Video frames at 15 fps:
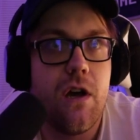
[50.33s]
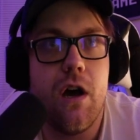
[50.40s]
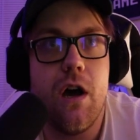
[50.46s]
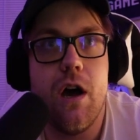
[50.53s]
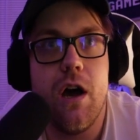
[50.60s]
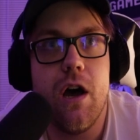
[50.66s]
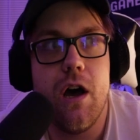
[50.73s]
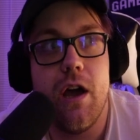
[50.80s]

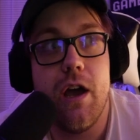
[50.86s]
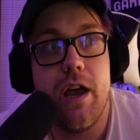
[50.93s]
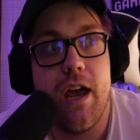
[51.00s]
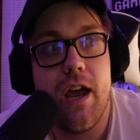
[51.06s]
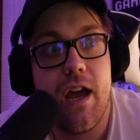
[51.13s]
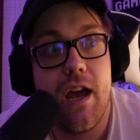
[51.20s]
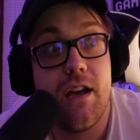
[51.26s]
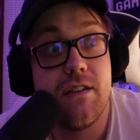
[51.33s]

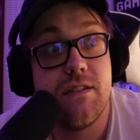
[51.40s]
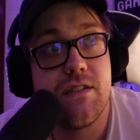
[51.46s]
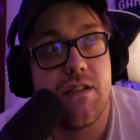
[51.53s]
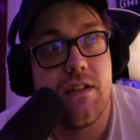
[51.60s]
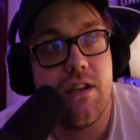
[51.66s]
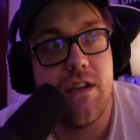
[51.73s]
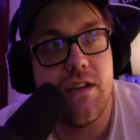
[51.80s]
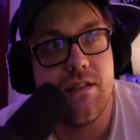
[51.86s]
It
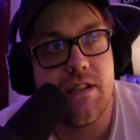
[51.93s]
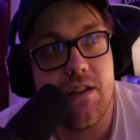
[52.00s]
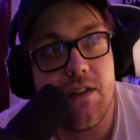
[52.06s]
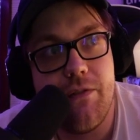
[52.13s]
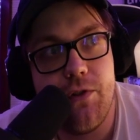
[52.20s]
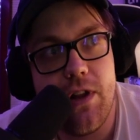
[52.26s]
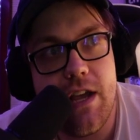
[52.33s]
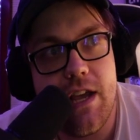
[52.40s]
is a
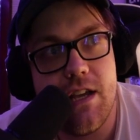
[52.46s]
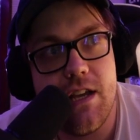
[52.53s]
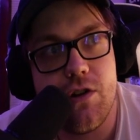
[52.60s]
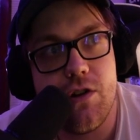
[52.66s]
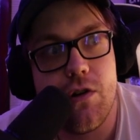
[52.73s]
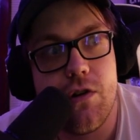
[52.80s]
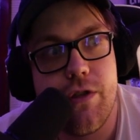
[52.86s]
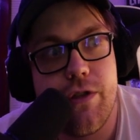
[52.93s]
level 8
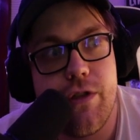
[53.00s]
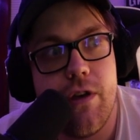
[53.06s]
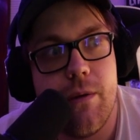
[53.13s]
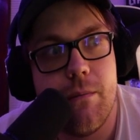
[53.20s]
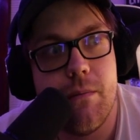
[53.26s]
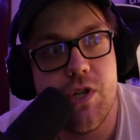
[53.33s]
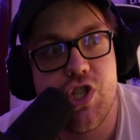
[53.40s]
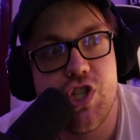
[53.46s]
Earth
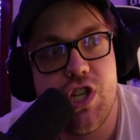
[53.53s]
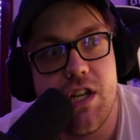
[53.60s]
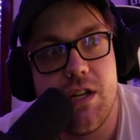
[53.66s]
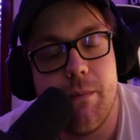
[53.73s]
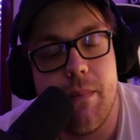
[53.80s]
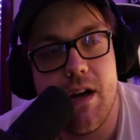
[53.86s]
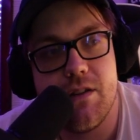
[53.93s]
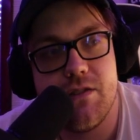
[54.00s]
machine
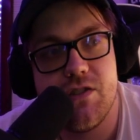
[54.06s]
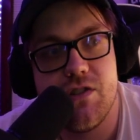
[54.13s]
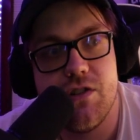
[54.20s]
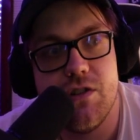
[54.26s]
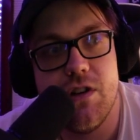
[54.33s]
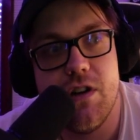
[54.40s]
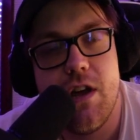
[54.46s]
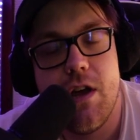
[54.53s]

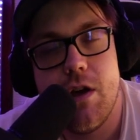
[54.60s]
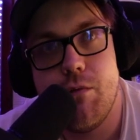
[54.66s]
monster